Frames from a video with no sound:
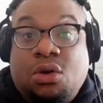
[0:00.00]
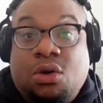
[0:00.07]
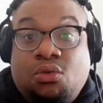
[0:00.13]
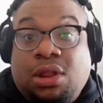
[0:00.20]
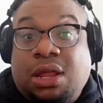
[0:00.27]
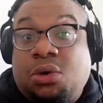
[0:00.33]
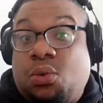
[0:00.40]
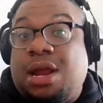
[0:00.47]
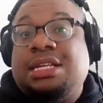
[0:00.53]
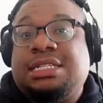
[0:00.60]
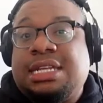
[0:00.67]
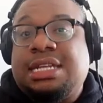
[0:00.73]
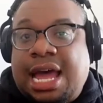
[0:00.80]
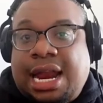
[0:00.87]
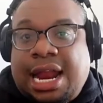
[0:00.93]
Really, what does
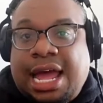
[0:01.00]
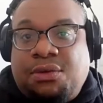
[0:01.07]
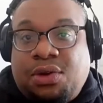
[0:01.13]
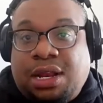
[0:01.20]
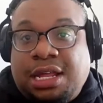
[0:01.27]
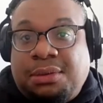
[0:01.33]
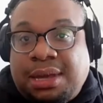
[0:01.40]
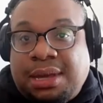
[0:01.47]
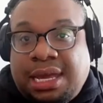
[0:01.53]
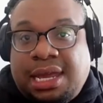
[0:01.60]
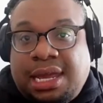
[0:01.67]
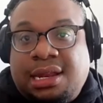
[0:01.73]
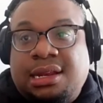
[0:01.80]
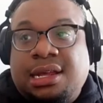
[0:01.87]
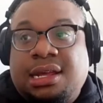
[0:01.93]
an ally really
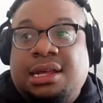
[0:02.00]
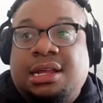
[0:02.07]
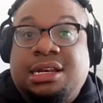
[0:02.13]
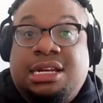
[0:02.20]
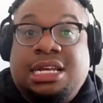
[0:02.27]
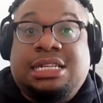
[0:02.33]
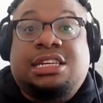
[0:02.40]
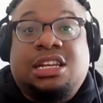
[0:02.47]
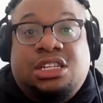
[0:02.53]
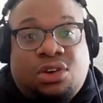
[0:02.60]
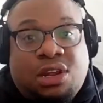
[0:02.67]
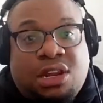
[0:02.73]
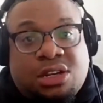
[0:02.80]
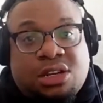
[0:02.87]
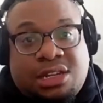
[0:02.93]
mean?
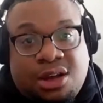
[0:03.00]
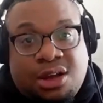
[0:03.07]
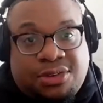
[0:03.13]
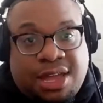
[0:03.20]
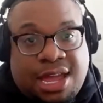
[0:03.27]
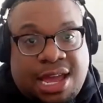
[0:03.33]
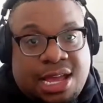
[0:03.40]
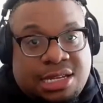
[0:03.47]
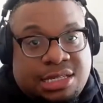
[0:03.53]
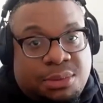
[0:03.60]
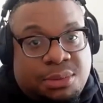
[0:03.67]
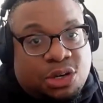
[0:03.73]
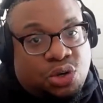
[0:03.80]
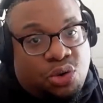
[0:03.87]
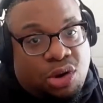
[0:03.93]
Decentering yourself as a
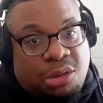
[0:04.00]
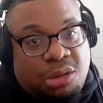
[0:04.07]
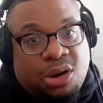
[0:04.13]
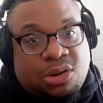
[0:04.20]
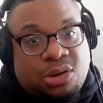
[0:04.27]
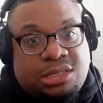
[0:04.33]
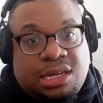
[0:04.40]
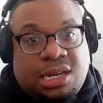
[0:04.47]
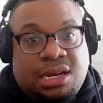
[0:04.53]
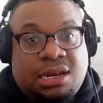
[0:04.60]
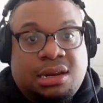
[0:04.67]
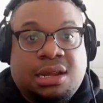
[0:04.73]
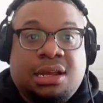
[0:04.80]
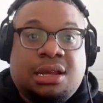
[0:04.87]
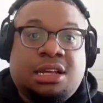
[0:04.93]
majority person,
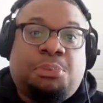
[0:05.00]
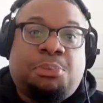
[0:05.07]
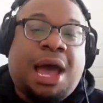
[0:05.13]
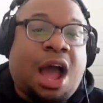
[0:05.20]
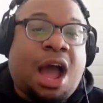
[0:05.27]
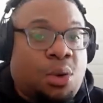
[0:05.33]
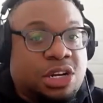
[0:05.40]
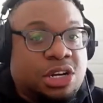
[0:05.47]
power